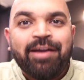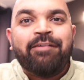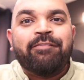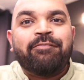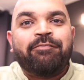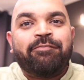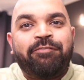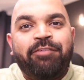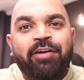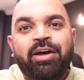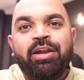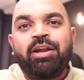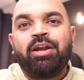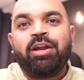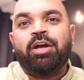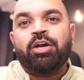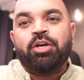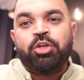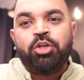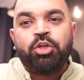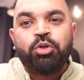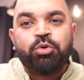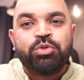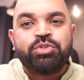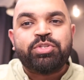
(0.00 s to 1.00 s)
for
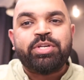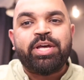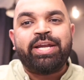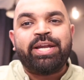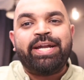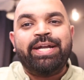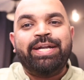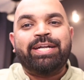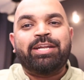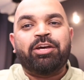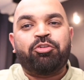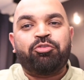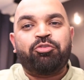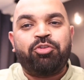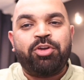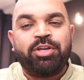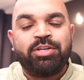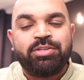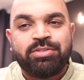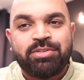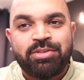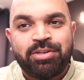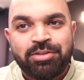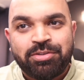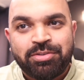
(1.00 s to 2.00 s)
user
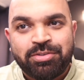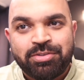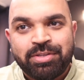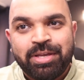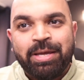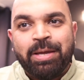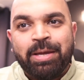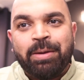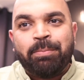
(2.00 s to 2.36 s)
interfaces,